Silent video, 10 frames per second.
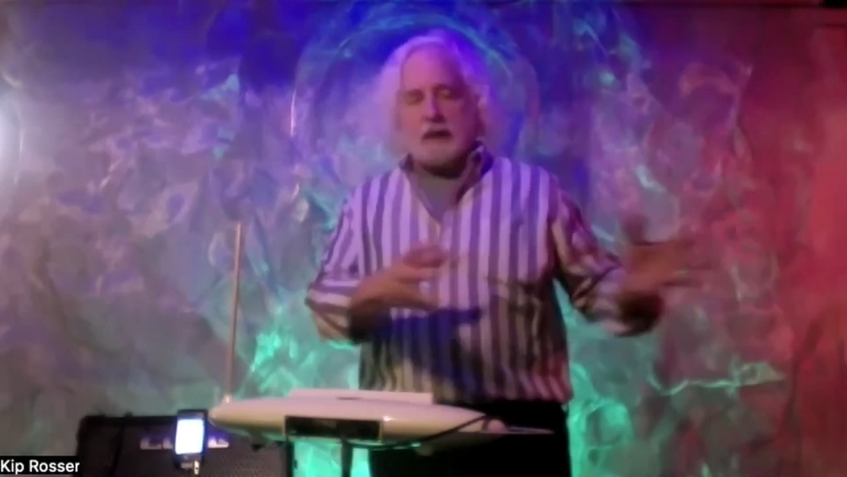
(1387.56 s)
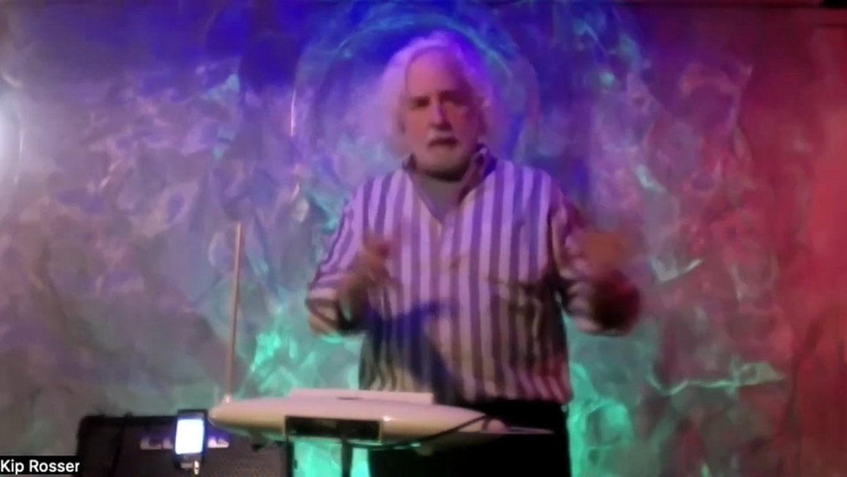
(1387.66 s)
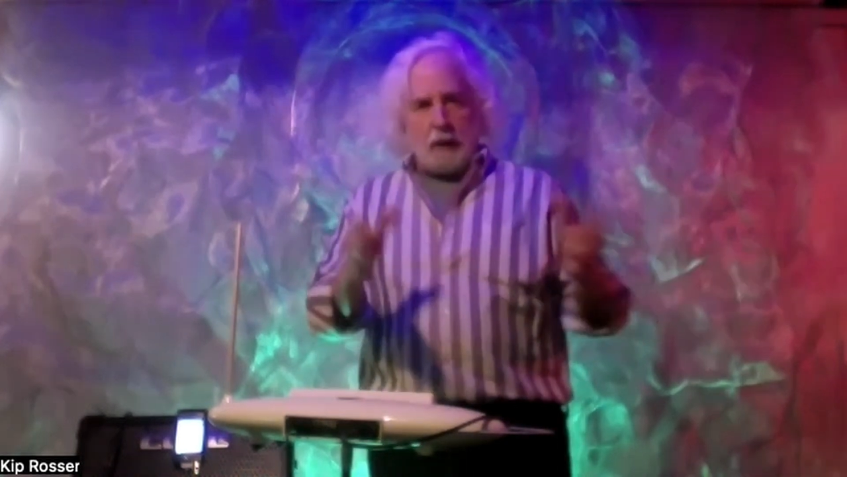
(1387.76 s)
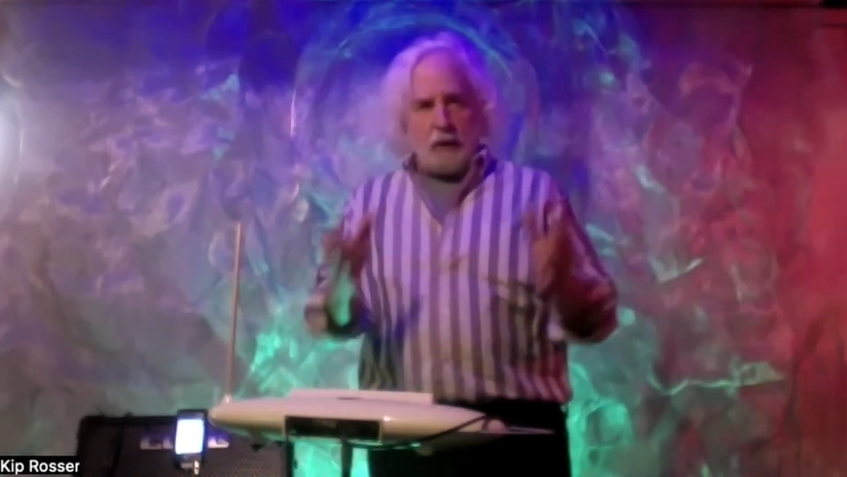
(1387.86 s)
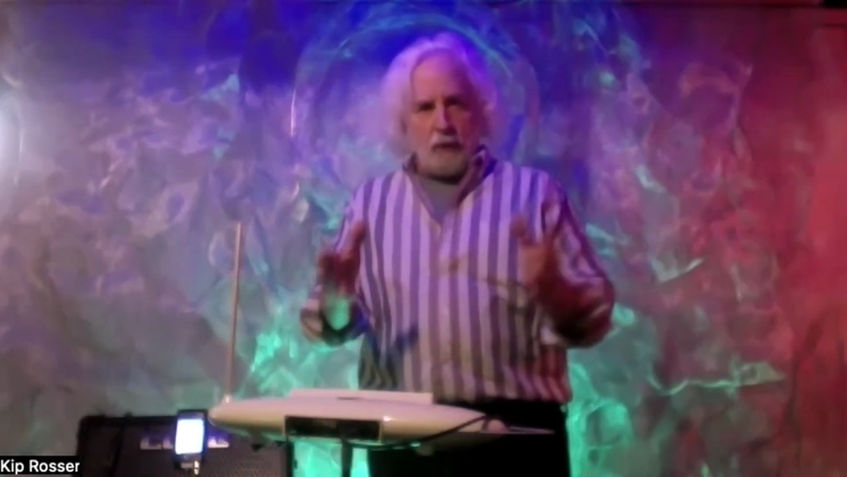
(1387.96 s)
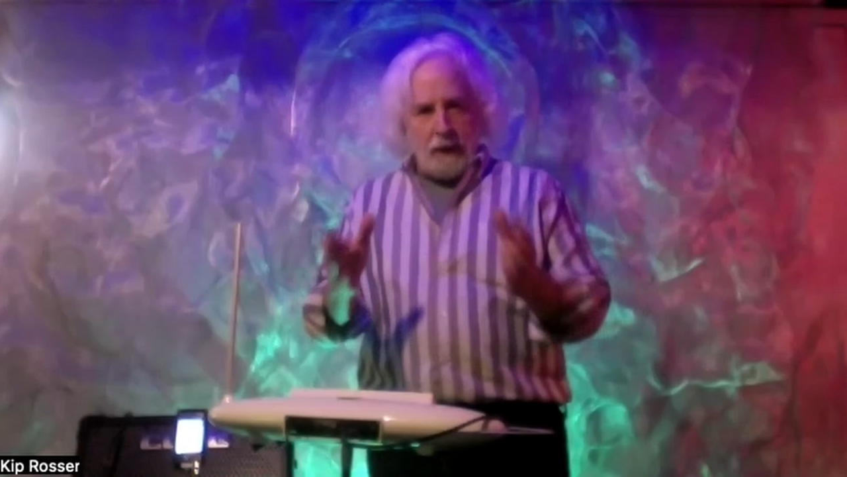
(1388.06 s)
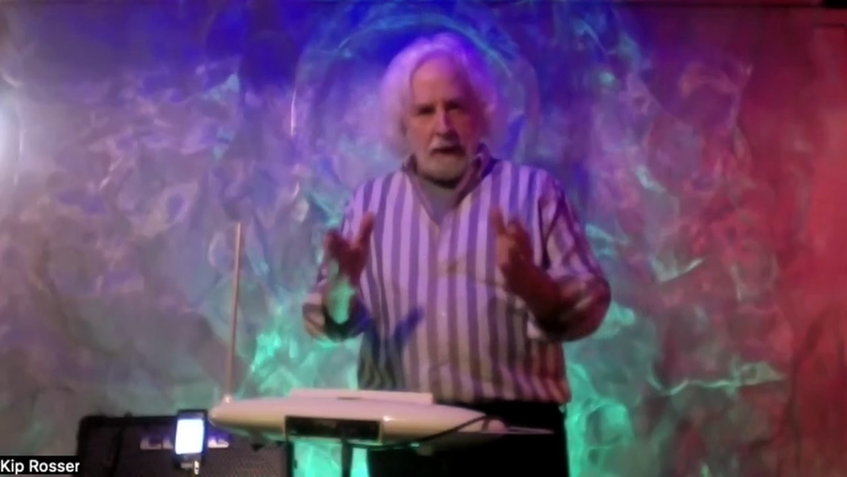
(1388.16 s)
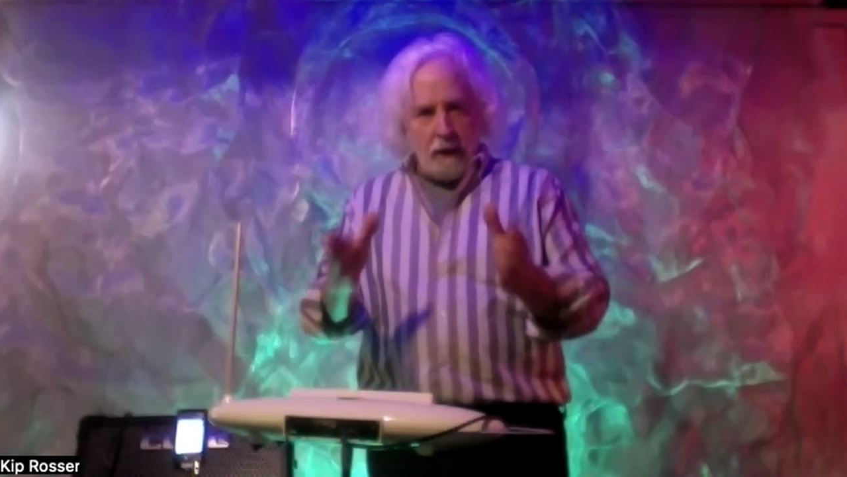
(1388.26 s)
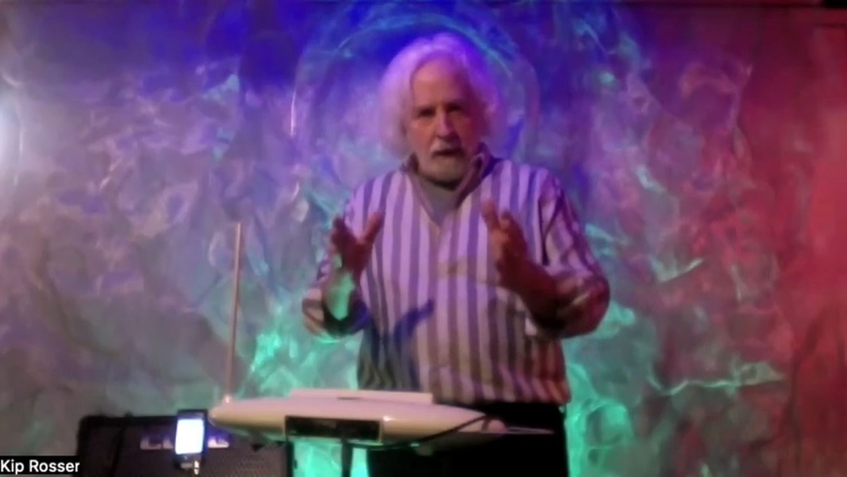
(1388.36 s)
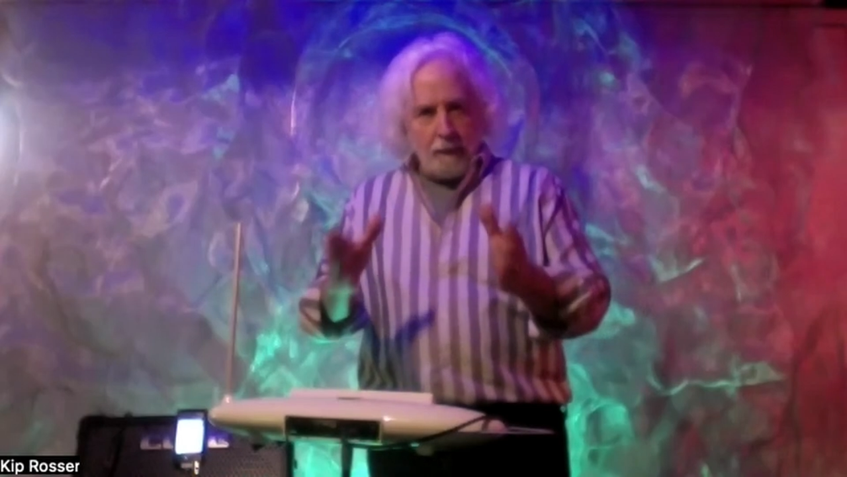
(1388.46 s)
but her
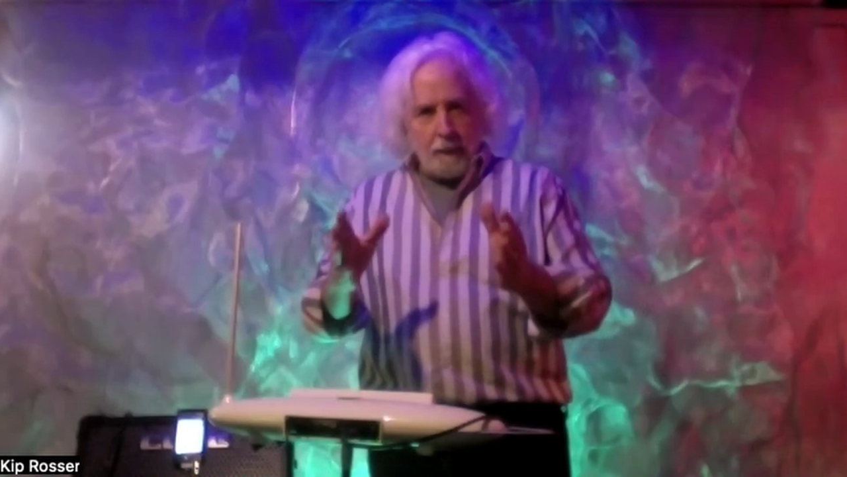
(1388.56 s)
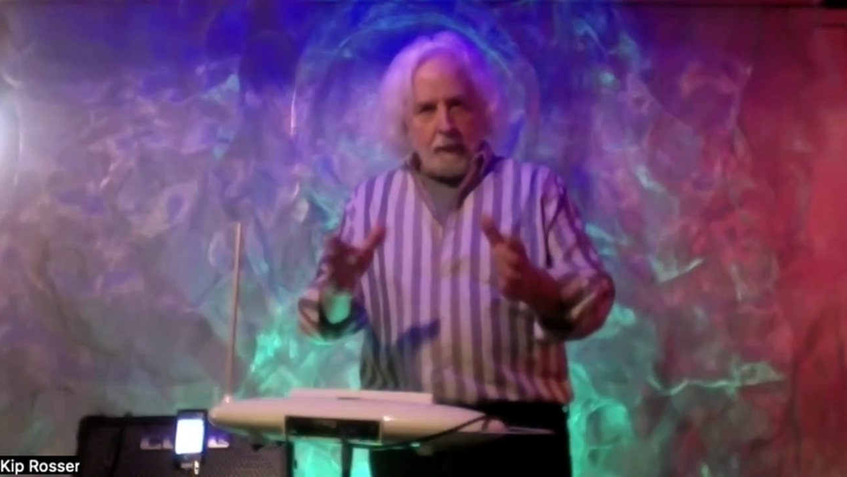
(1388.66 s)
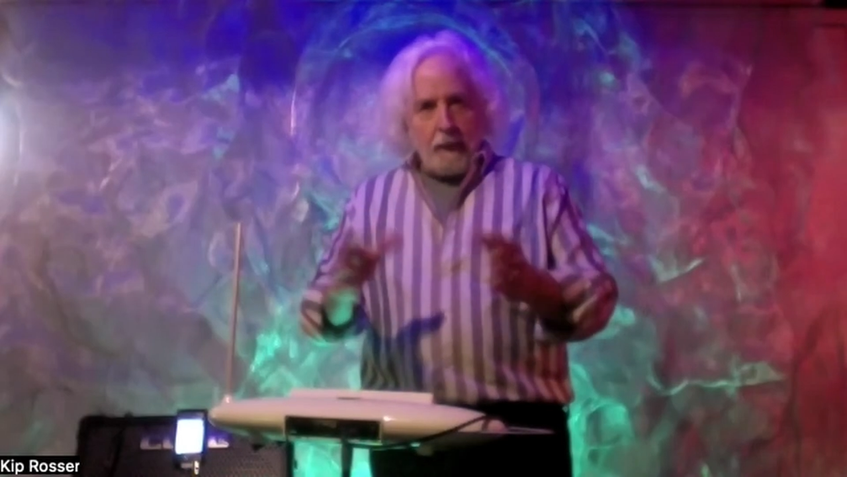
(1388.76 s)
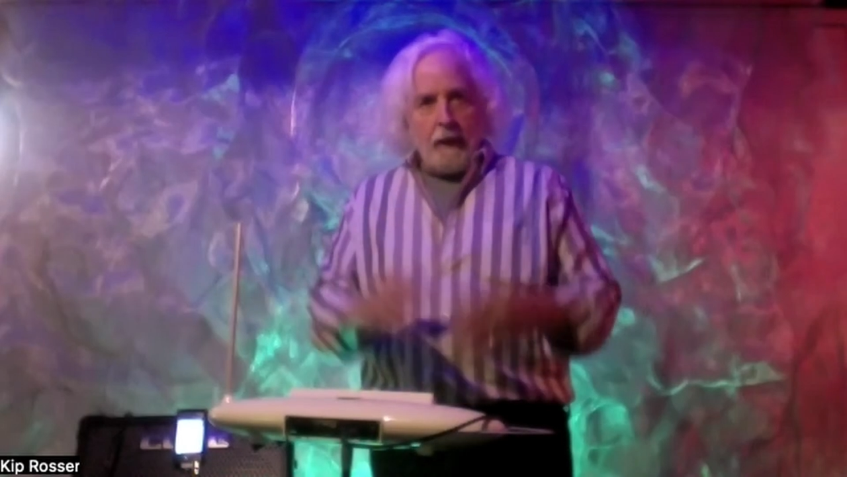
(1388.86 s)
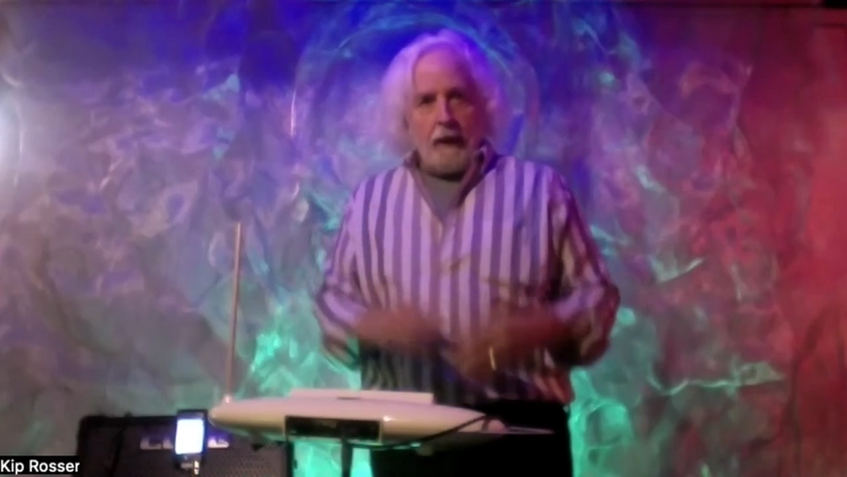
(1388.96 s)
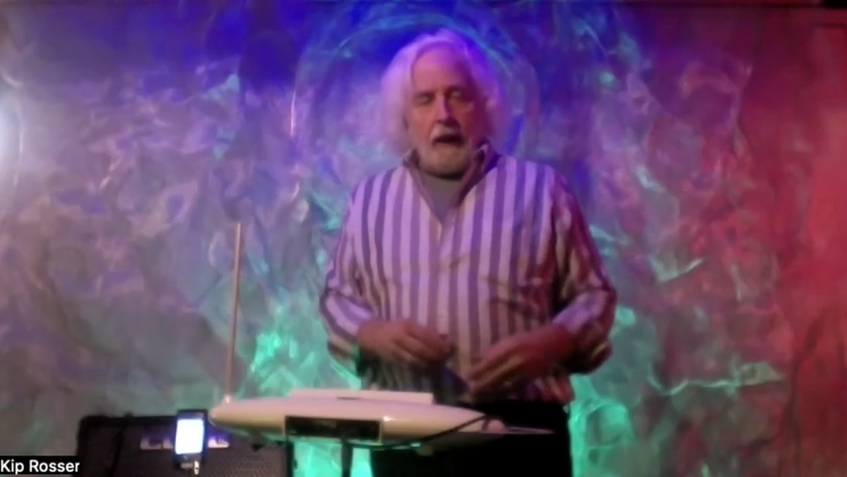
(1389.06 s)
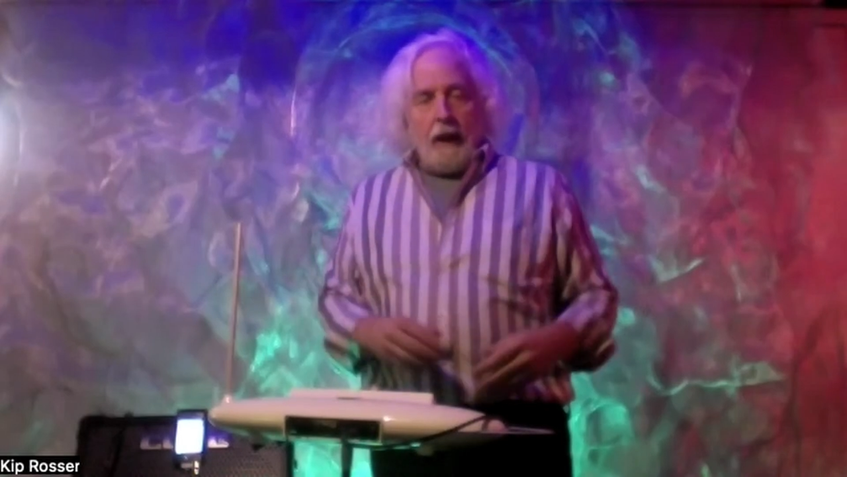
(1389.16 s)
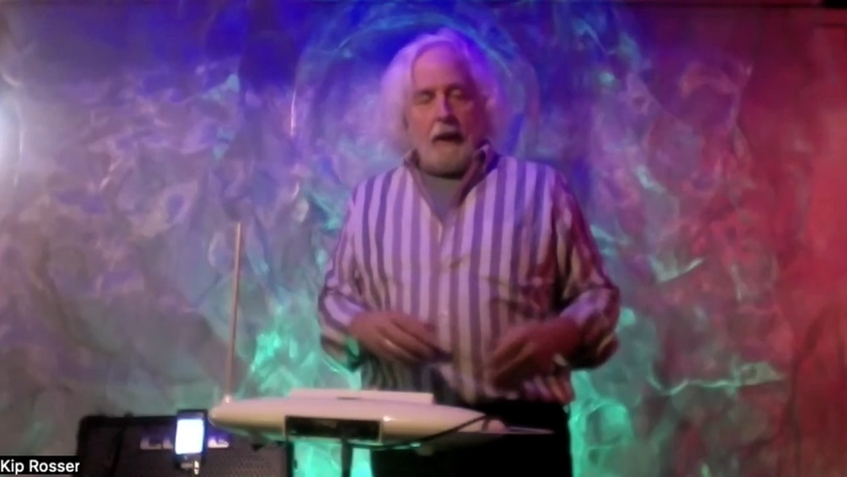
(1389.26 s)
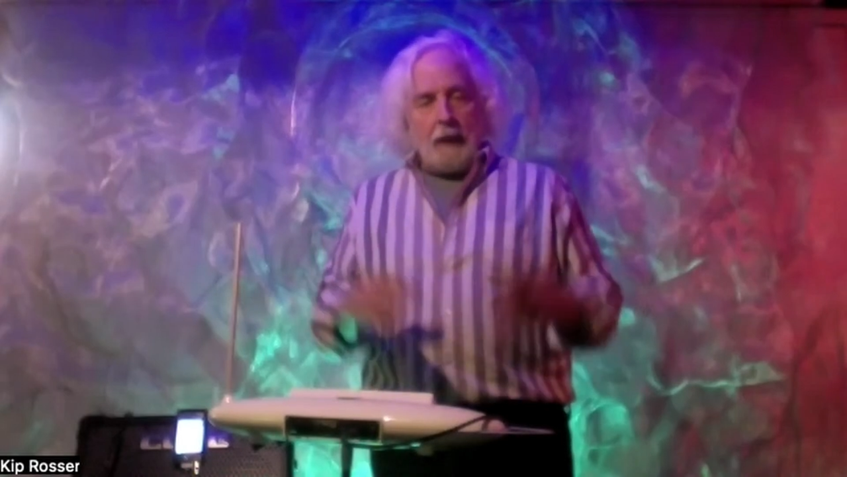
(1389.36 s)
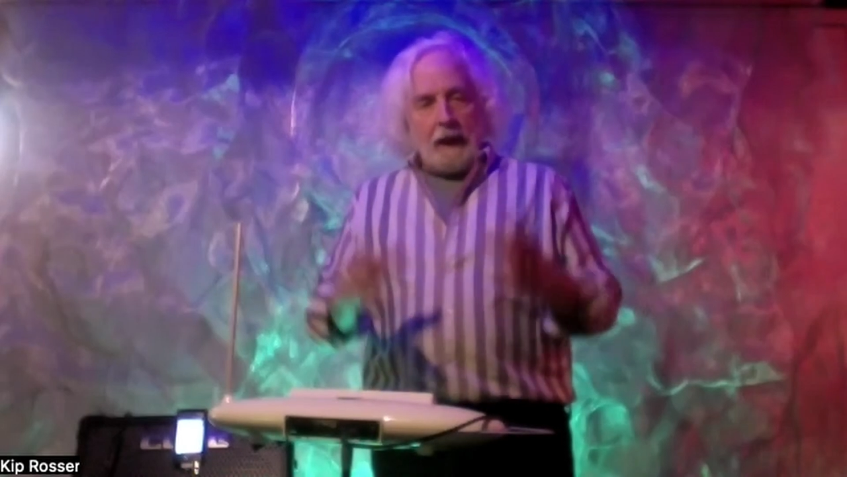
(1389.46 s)
real
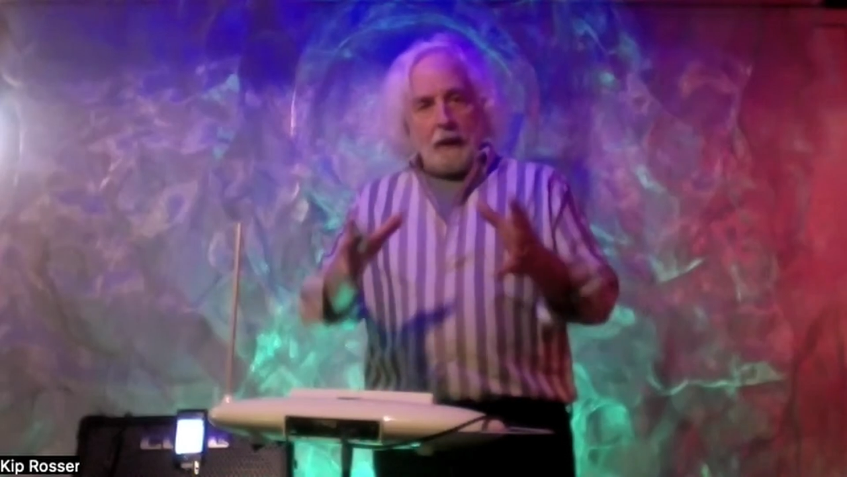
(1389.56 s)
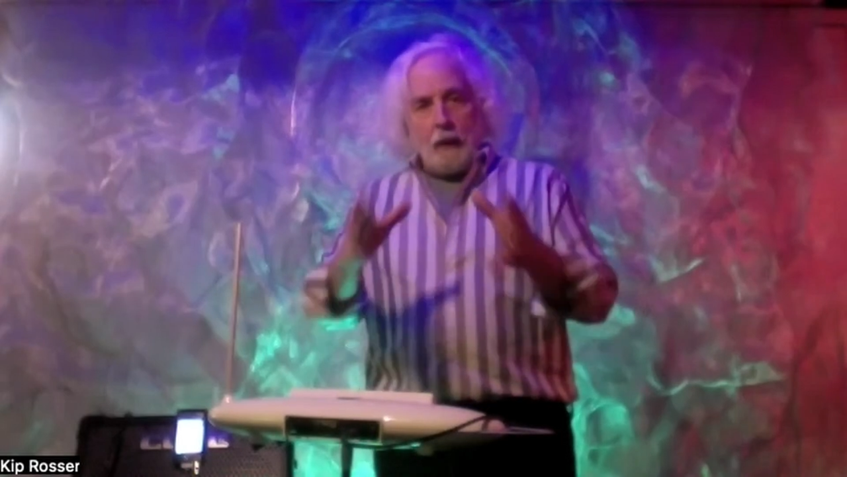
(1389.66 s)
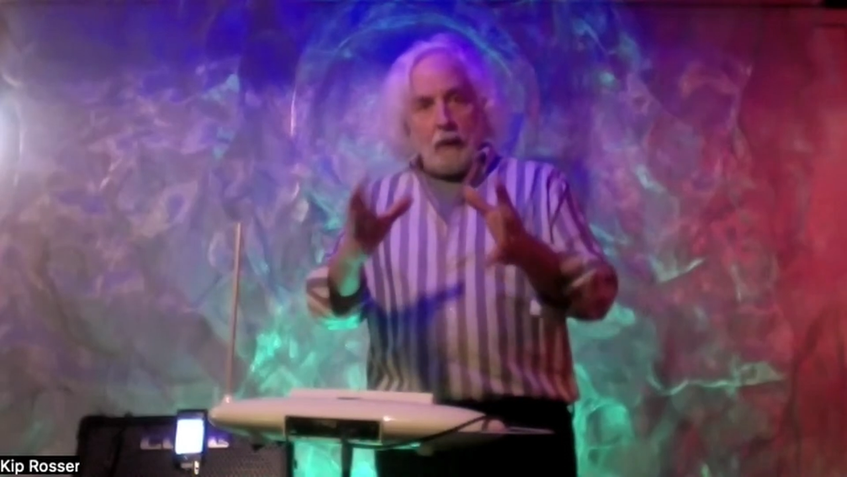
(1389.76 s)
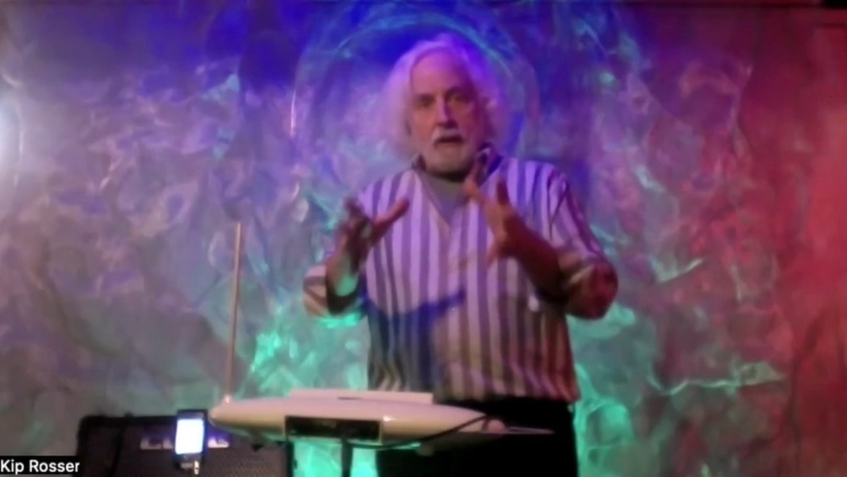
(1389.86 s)
bailiwick